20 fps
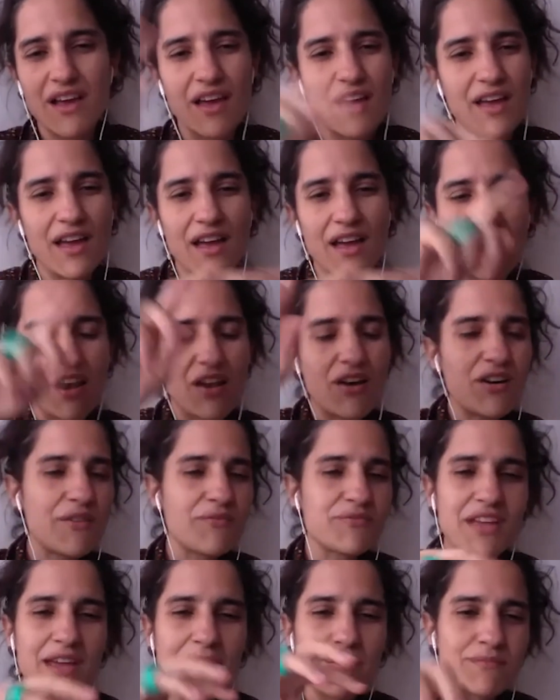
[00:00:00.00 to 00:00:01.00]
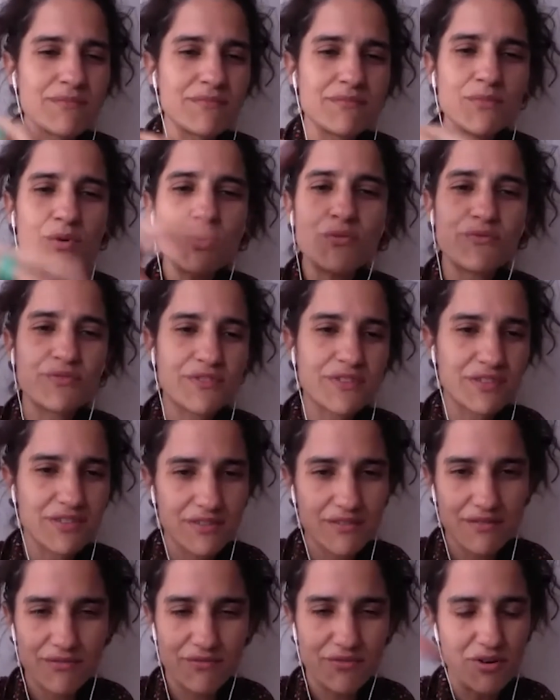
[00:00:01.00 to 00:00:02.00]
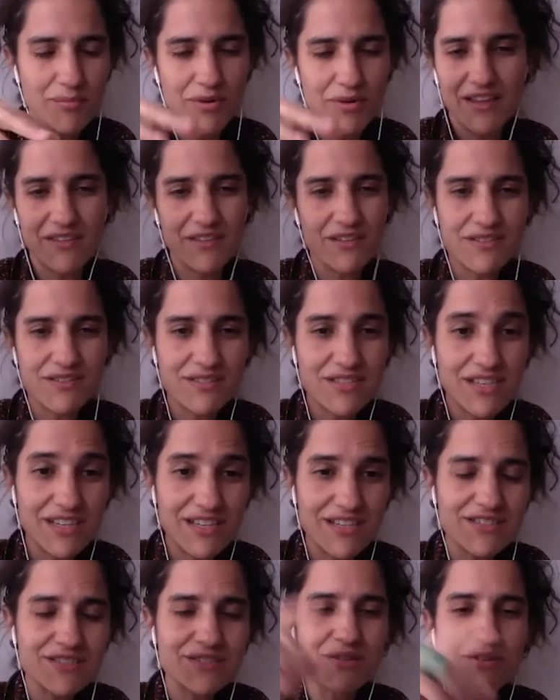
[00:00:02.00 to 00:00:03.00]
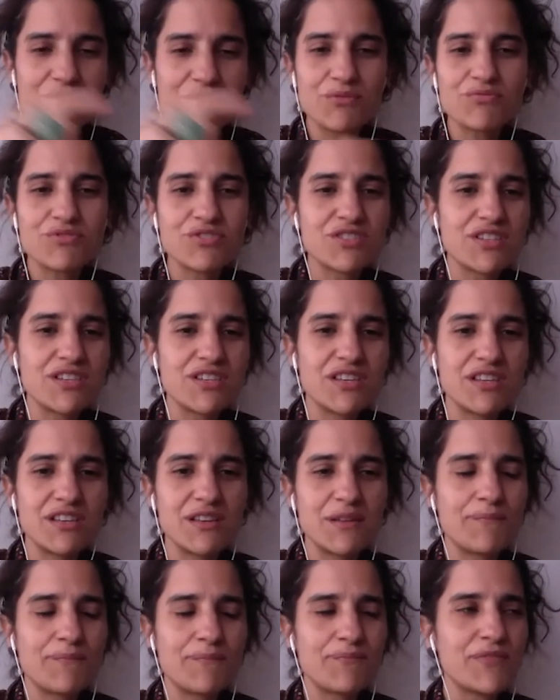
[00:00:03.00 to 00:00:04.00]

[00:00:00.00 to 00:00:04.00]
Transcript: a lot of them moved from another city, so she